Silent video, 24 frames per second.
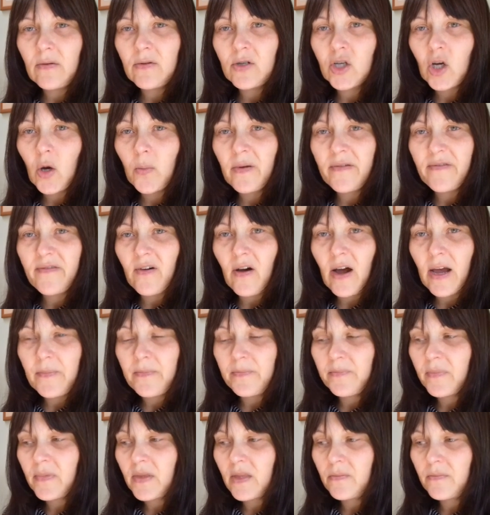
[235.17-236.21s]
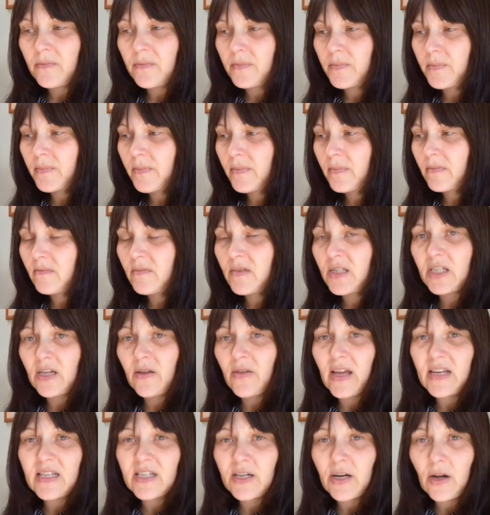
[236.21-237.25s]
with Shopify, so
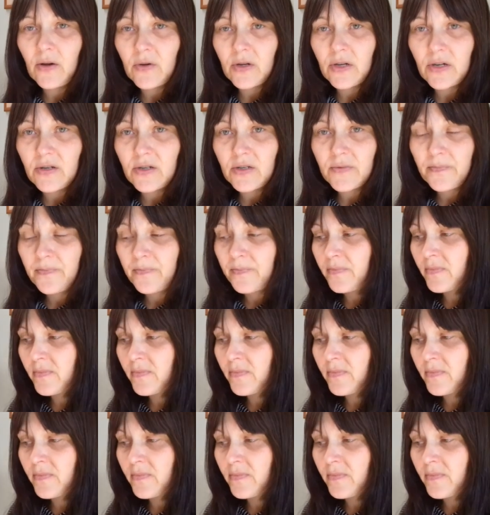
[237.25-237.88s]
that's no good.